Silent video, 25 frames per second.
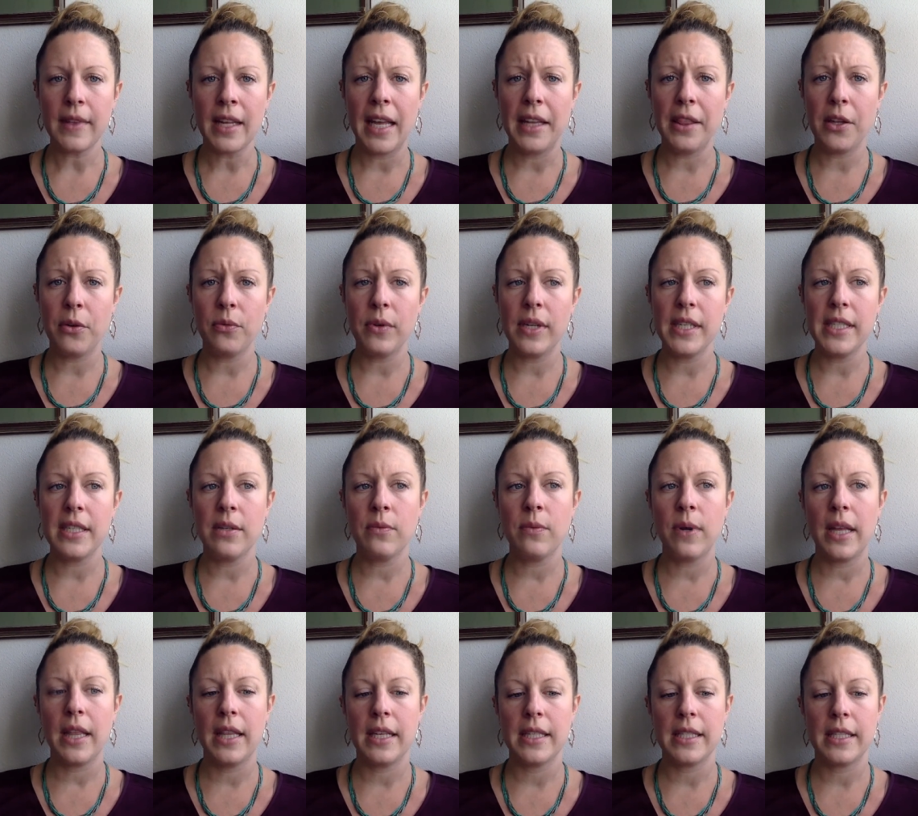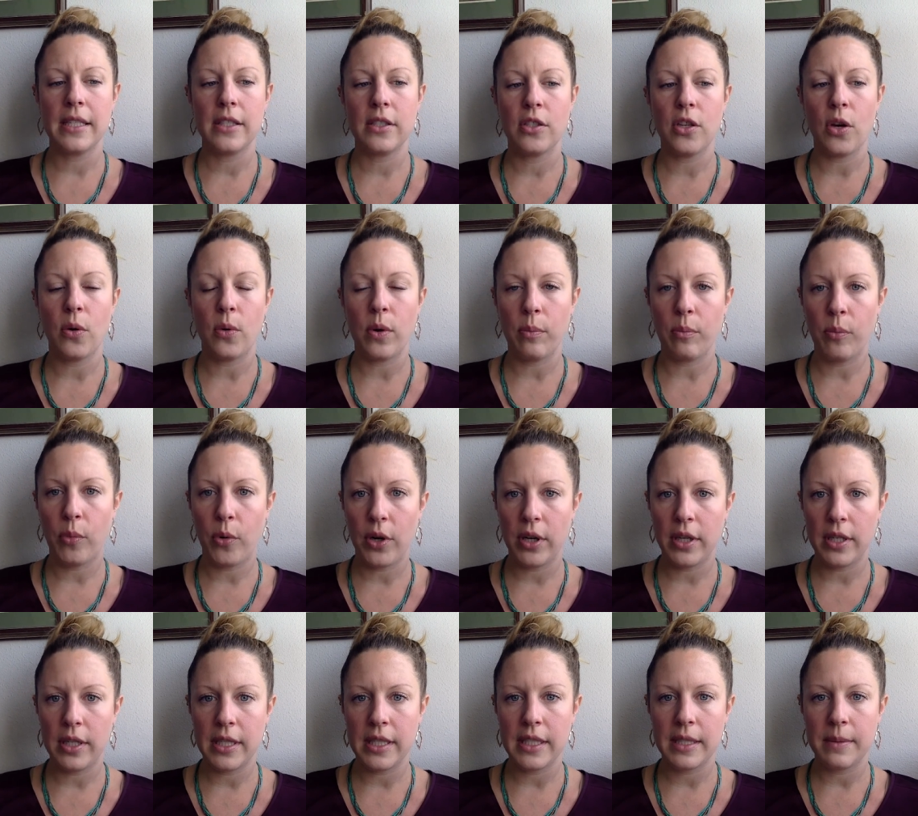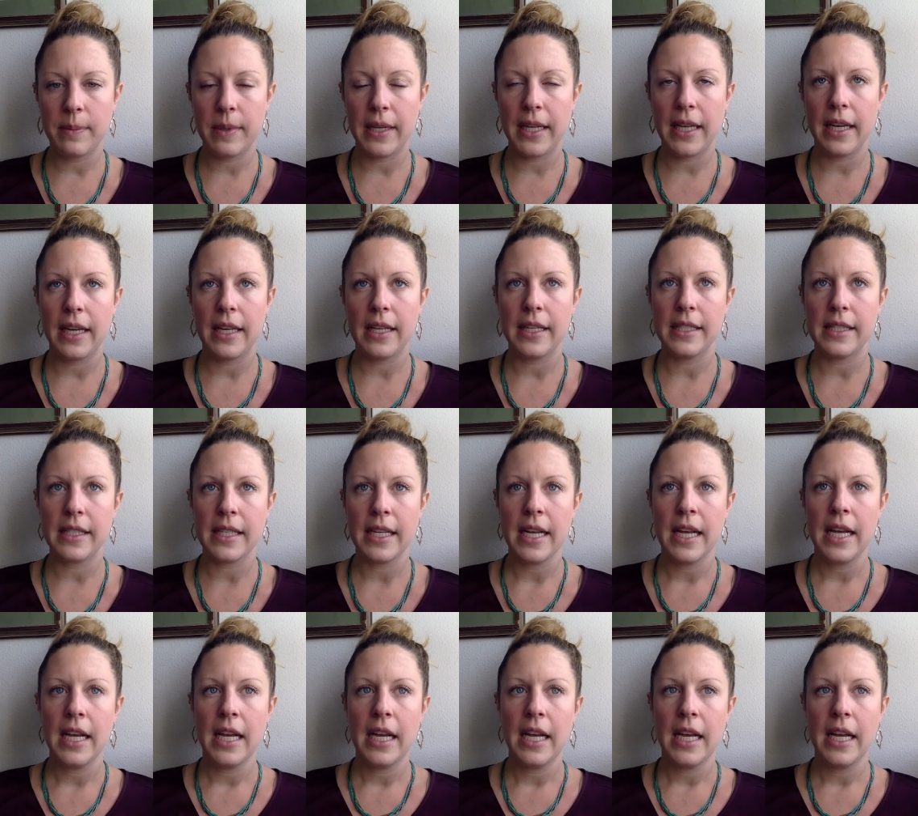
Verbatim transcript: And the reason why this is so important is because